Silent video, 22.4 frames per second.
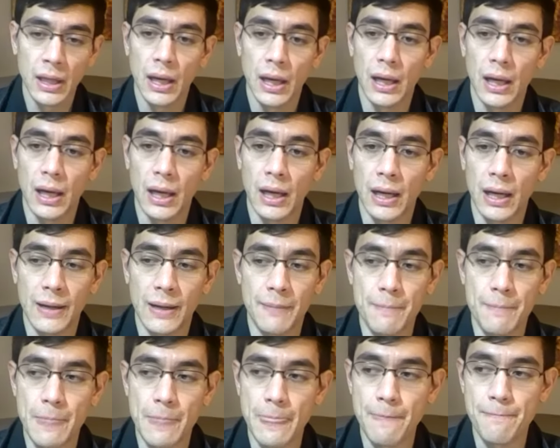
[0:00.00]

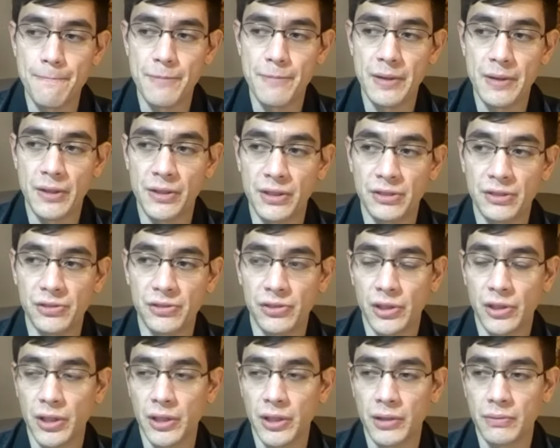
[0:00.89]
Um, you know,
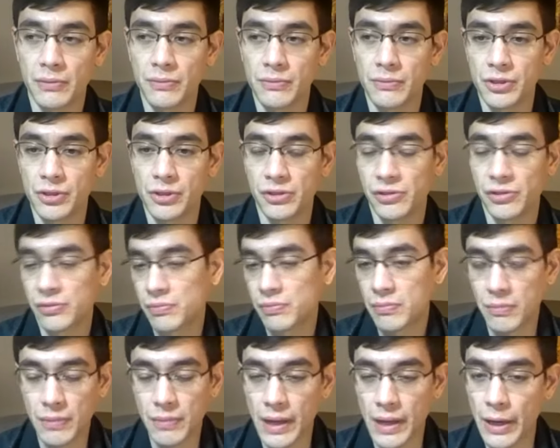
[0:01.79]
these are
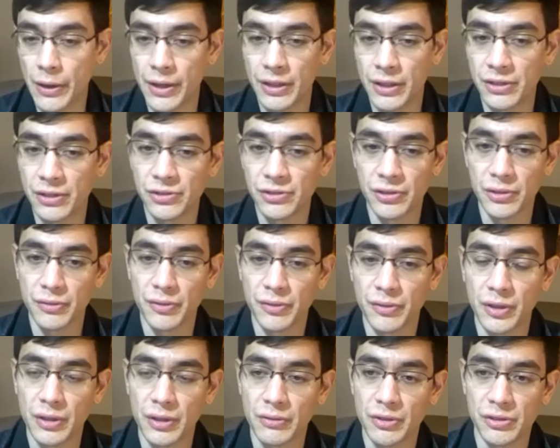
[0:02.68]
just areas
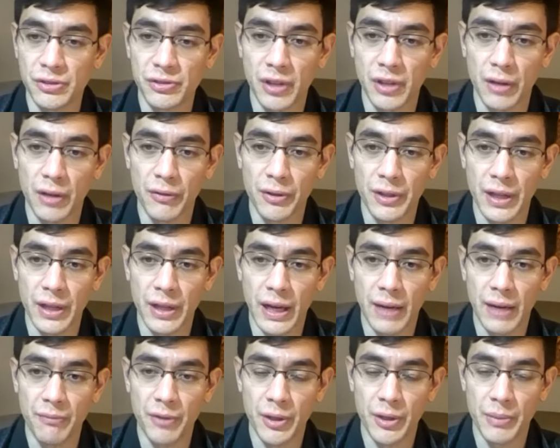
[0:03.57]
of, of discovery that
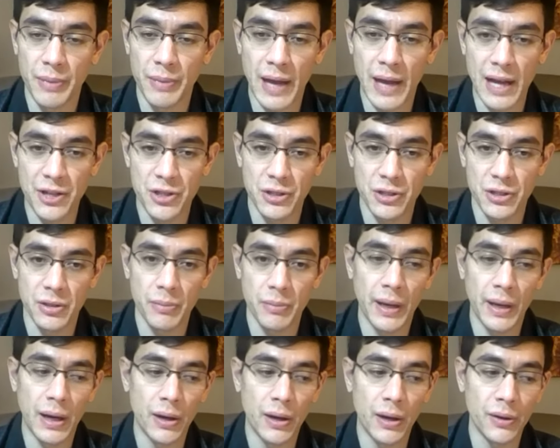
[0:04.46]
I'm very passionate
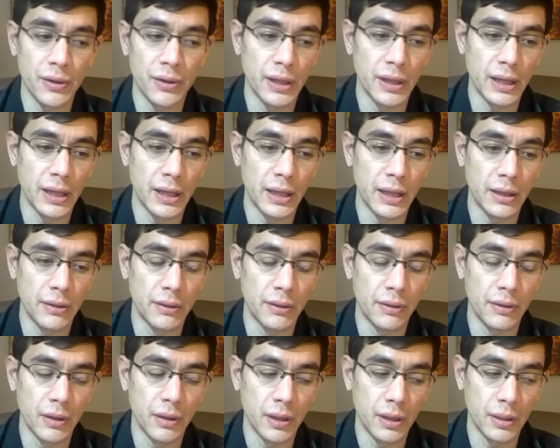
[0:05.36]
about,
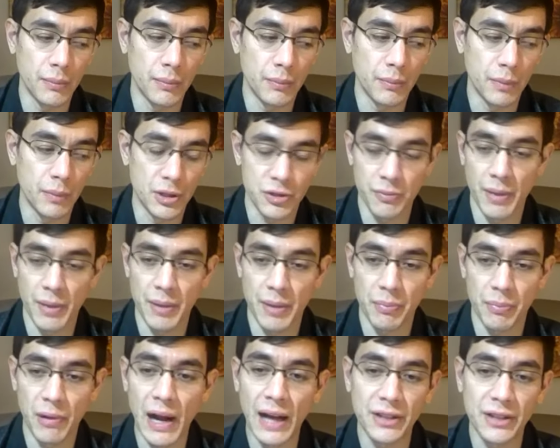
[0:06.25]
and uh, much of
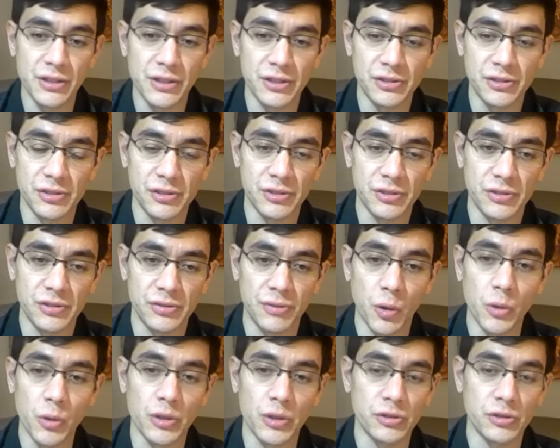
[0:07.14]
my practice is
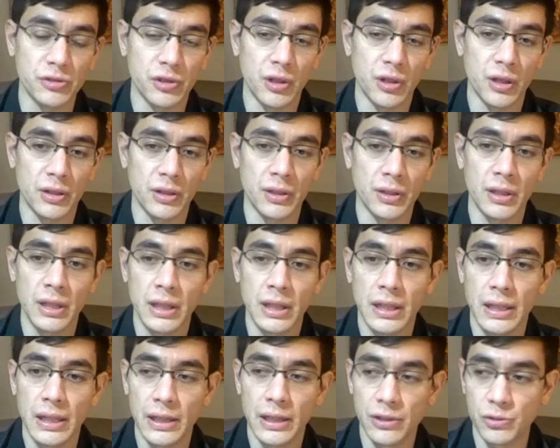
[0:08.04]
focused on
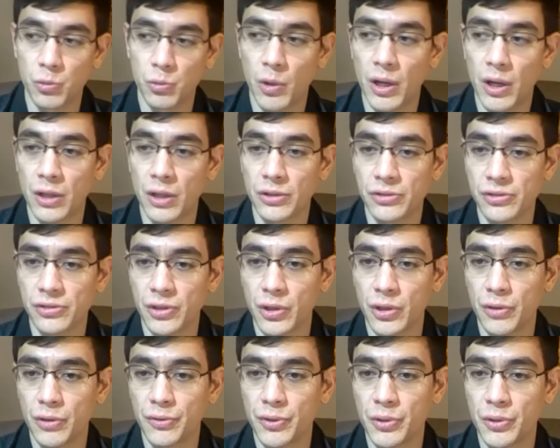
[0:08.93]
as well.
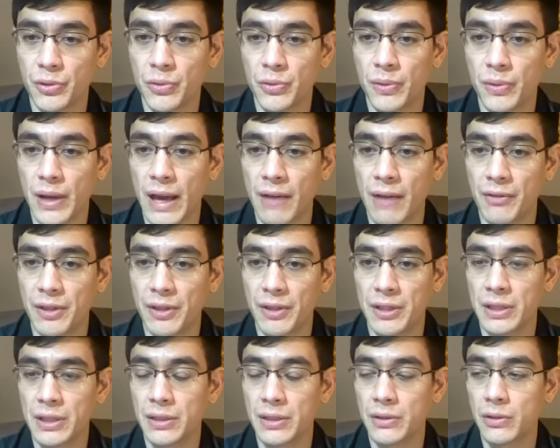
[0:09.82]
So if you have
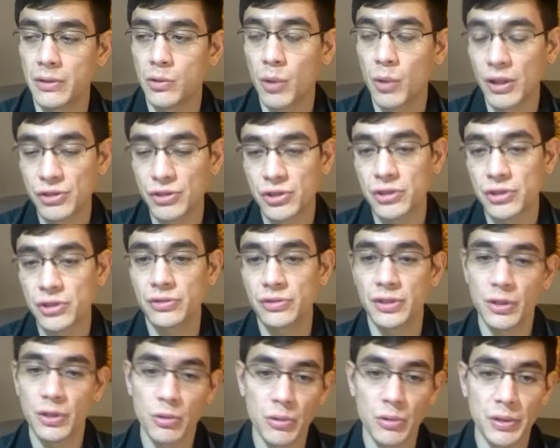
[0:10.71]
any
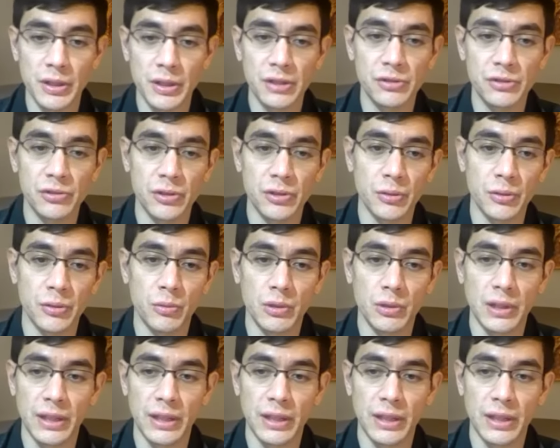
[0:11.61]
questions, inquiries, or would